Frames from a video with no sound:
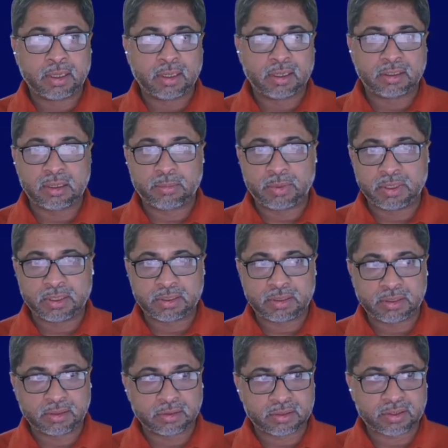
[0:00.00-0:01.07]
the
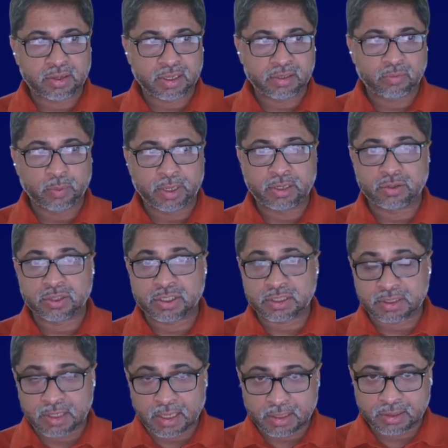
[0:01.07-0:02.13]
ability, the right way to
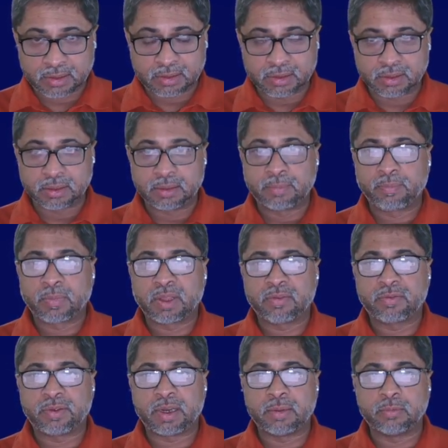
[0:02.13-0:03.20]
start the
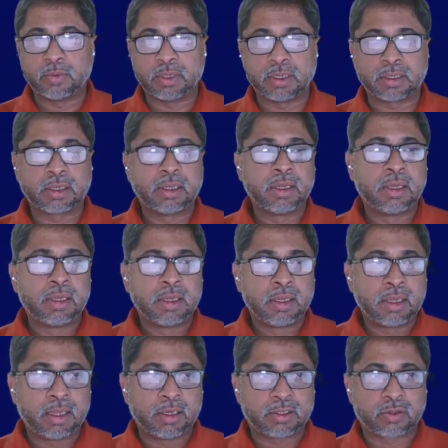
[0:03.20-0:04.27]
framework,
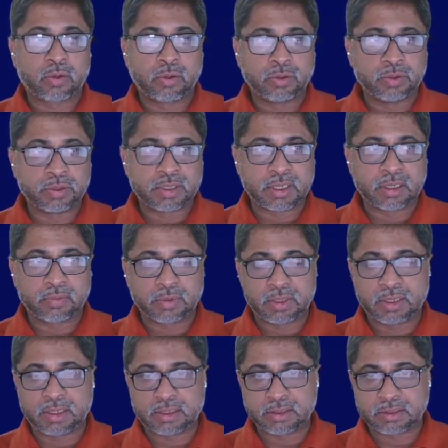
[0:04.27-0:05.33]
and it's all using it
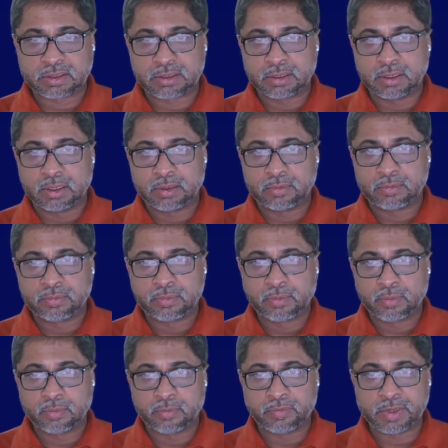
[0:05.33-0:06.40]
with the latest
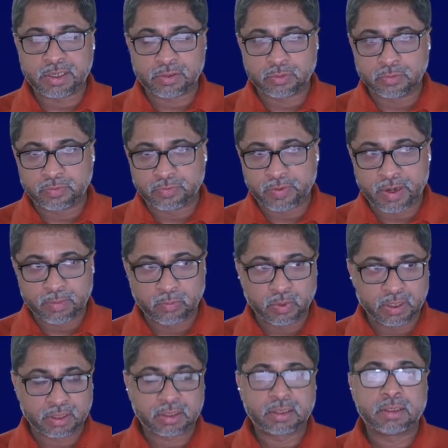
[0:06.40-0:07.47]
V2
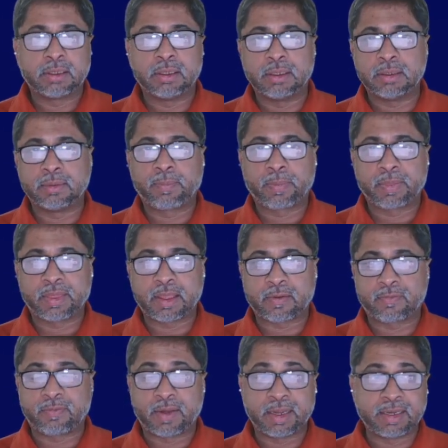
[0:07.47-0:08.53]
framework
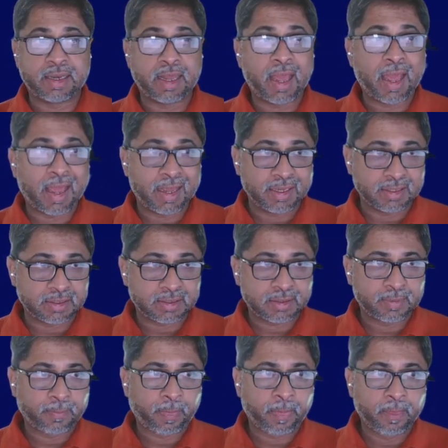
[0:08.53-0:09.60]
that Fyne
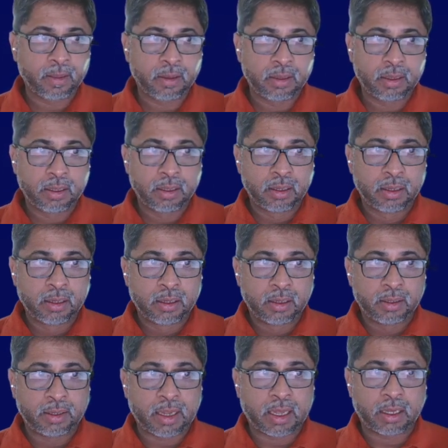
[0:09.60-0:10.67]
has.
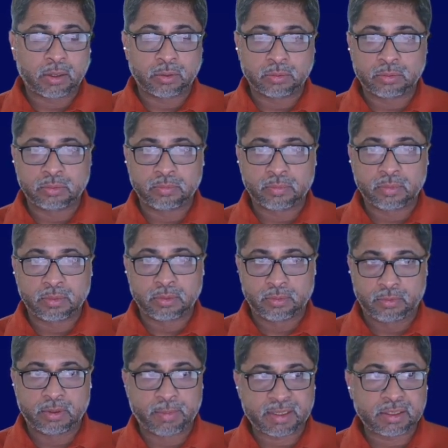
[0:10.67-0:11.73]
Now,
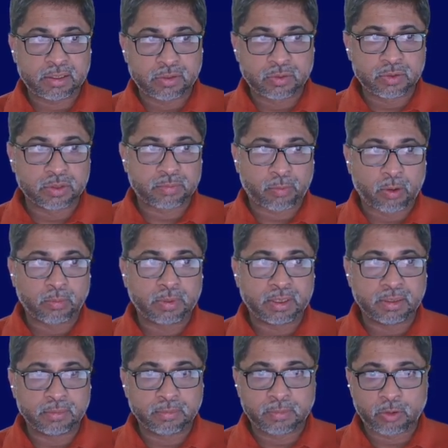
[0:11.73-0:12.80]
the best thing to do is
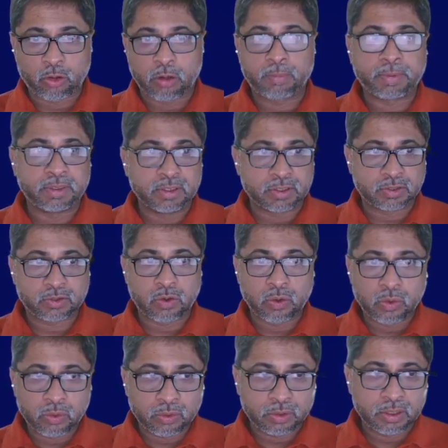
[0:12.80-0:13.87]
probably copy this
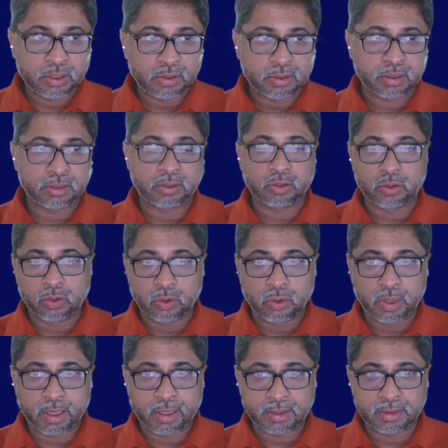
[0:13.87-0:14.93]
code and
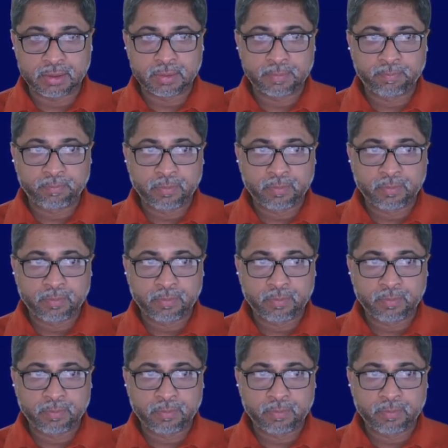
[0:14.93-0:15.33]
go ahead